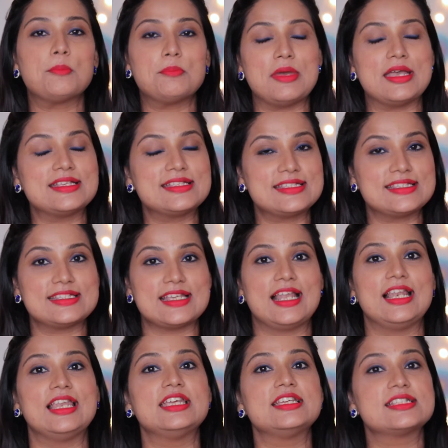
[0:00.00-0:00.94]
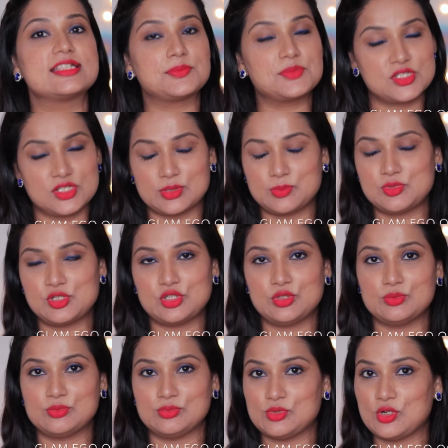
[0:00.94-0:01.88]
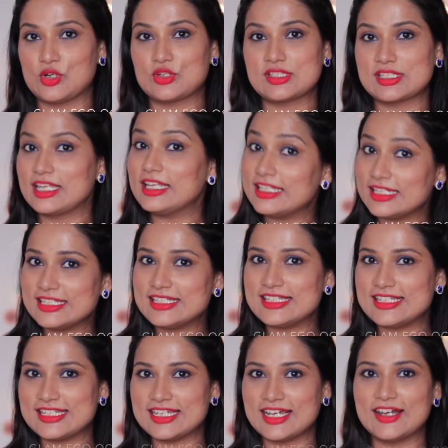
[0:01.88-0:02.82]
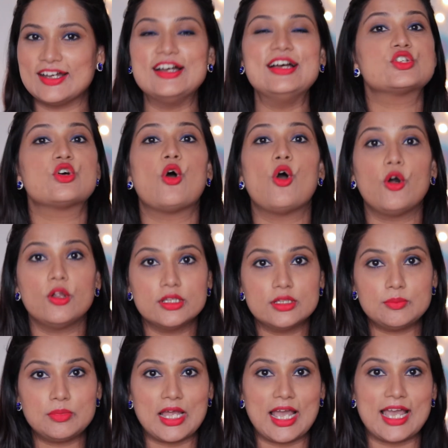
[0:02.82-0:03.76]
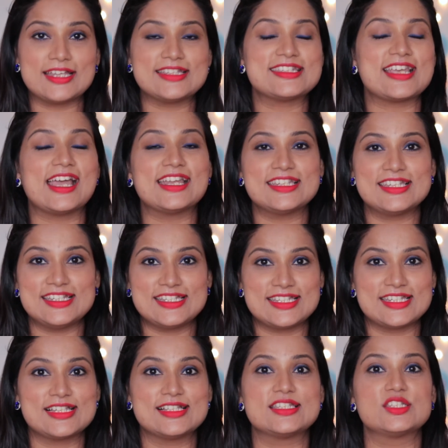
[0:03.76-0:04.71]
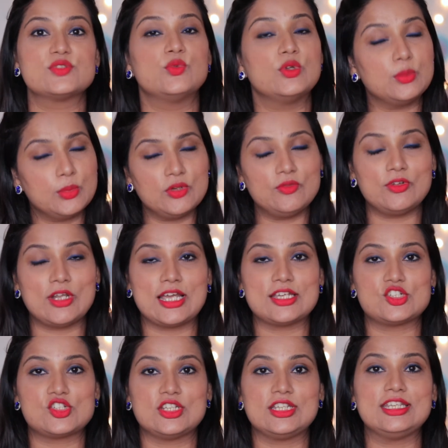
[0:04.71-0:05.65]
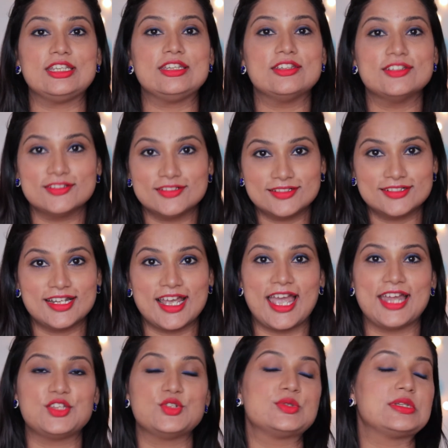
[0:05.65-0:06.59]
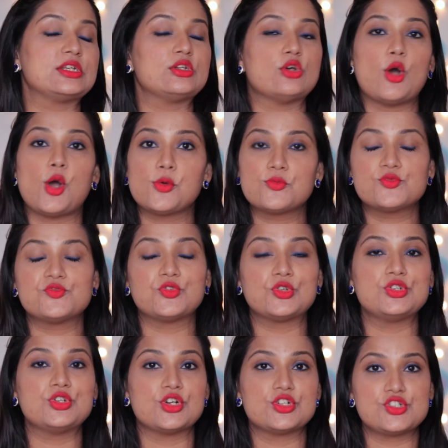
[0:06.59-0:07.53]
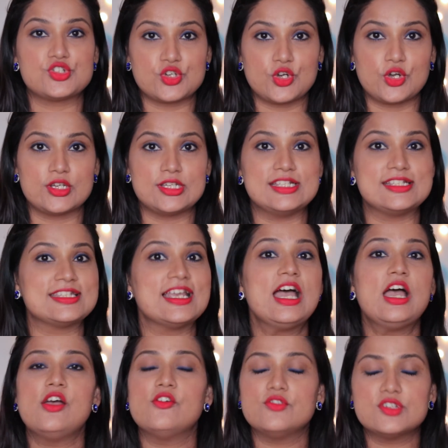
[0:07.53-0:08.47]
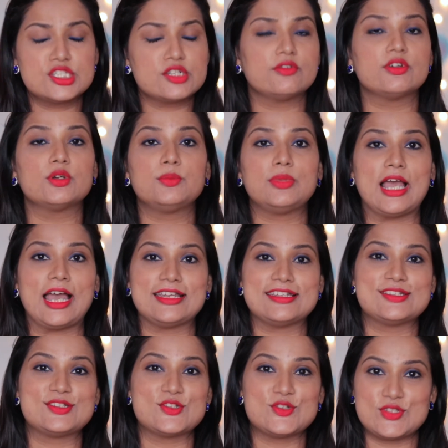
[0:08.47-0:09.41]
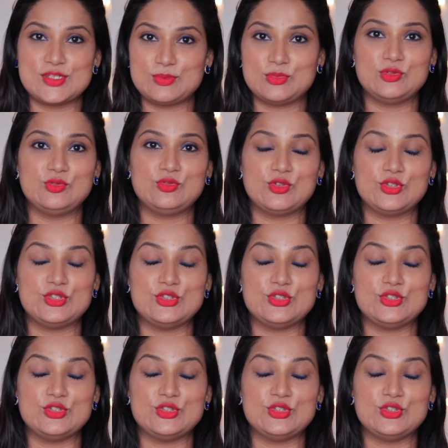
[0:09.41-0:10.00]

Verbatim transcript: best-selling subscription box in India. So all the plans and details will be flashing here and you can opt for your choice, whichever plan is suitable for